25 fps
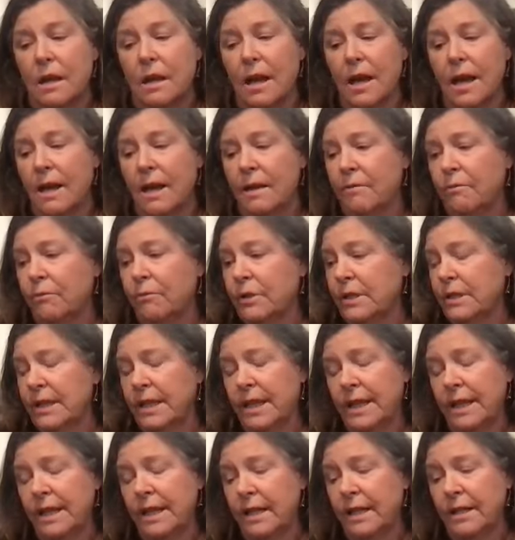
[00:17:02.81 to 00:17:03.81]
I was
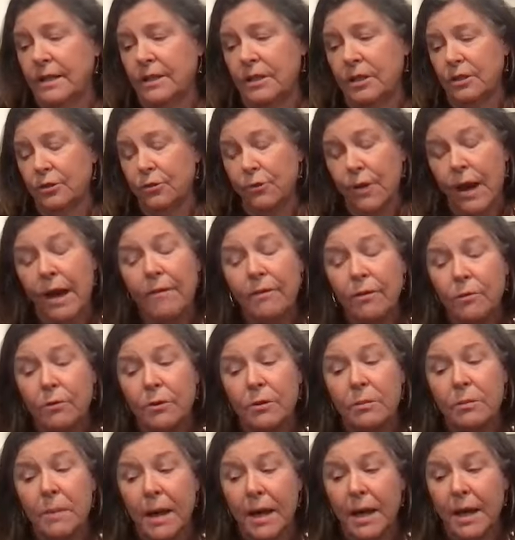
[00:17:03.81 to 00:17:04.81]
getting travel
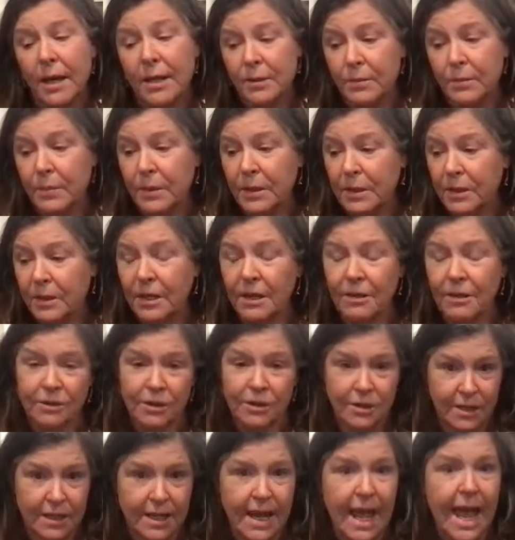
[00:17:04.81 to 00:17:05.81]
with my husband, you know,
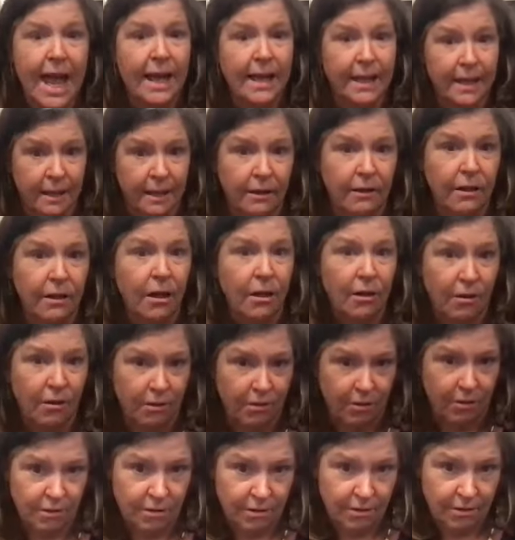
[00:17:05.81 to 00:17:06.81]
just tagging
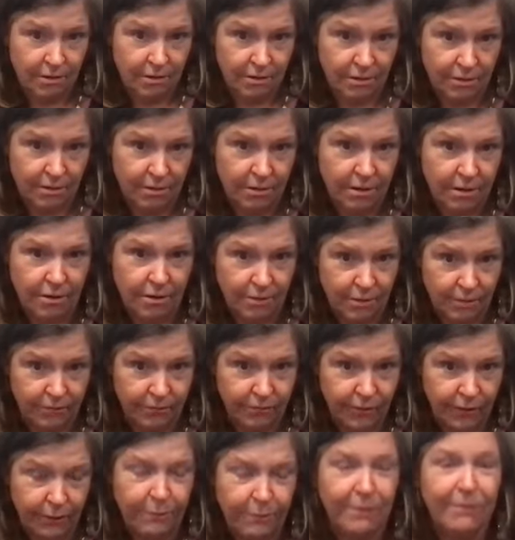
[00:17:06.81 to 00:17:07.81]
along on
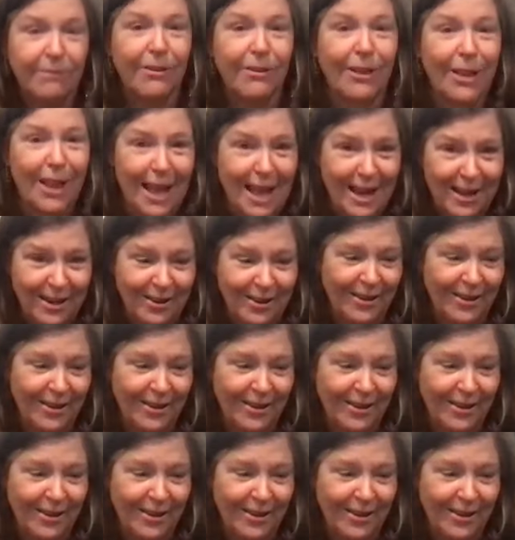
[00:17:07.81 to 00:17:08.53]
a frequent flyer.